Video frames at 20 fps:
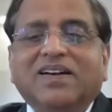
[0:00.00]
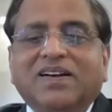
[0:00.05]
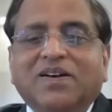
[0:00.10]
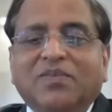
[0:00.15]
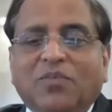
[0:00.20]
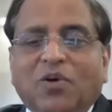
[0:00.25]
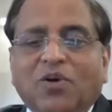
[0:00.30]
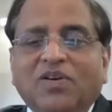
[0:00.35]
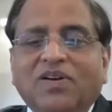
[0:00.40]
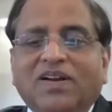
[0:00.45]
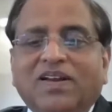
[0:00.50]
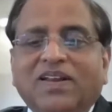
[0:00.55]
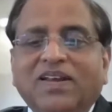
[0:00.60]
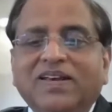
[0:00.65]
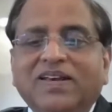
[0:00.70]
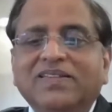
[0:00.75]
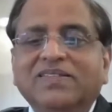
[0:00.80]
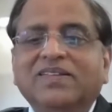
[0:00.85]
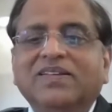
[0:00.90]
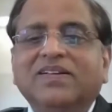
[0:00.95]

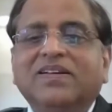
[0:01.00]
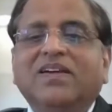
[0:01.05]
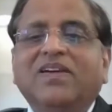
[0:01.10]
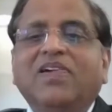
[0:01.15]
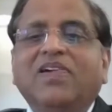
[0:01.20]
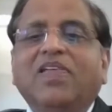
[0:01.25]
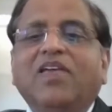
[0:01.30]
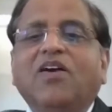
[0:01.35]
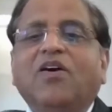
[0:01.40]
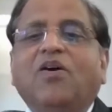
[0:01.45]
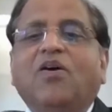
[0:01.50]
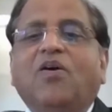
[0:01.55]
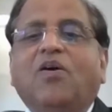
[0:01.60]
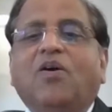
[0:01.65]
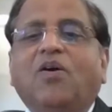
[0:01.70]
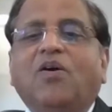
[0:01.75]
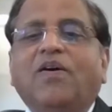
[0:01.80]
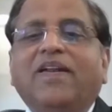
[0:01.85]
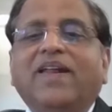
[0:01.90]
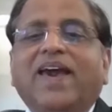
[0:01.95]
commodities
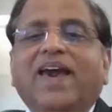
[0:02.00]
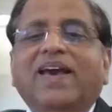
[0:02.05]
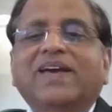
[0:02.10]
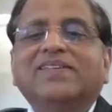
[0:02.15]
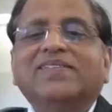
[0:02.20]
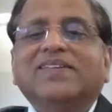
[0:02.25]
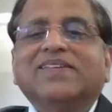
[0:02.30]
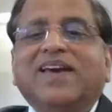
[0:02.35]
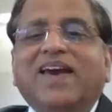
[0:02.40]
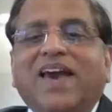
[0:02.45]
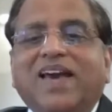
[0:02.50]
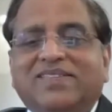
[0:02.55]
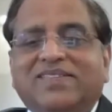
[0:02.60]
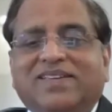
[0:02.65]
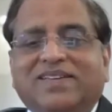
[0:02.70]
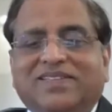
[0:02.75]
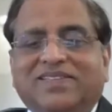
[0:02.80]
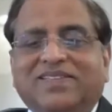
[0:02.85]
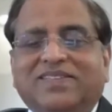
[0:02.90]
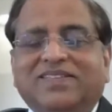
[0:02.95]
or as
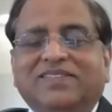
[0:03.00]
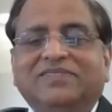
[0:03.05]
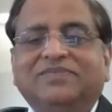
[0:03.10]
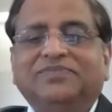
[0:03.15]
assets.